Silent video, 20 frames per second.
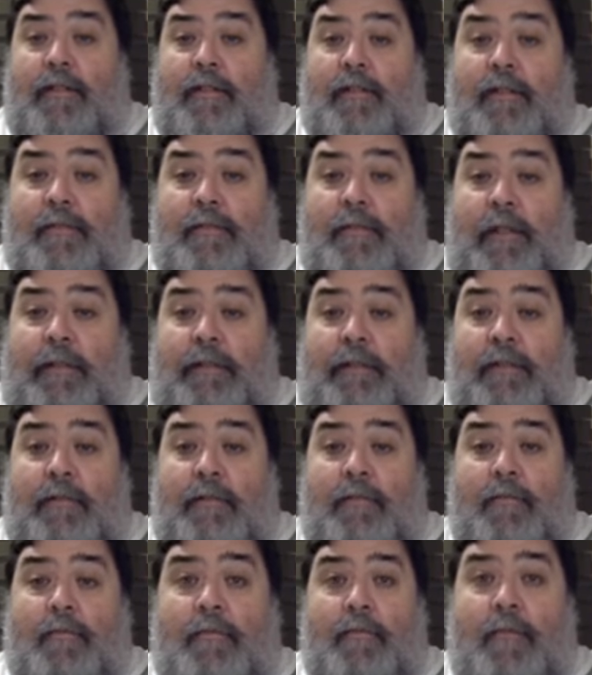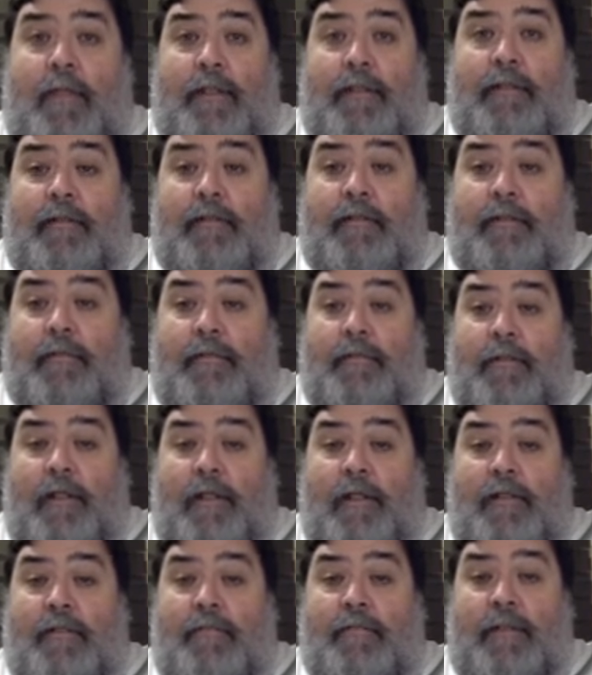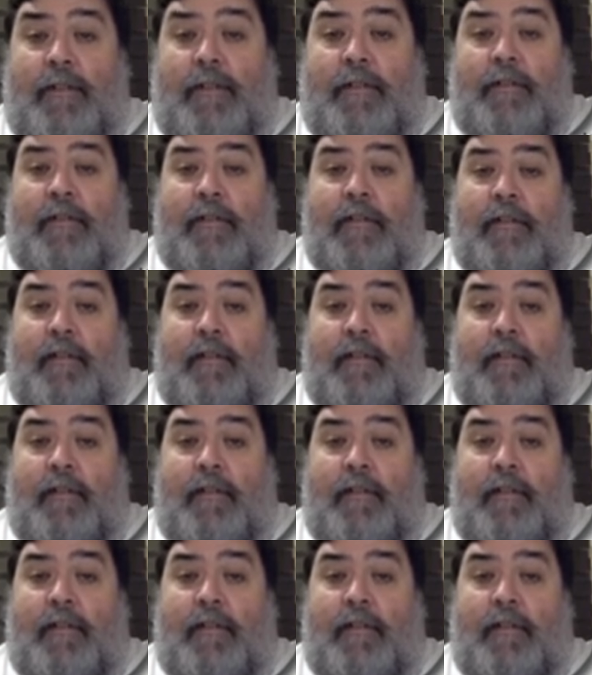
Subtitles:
distracted or waiting until the last minute,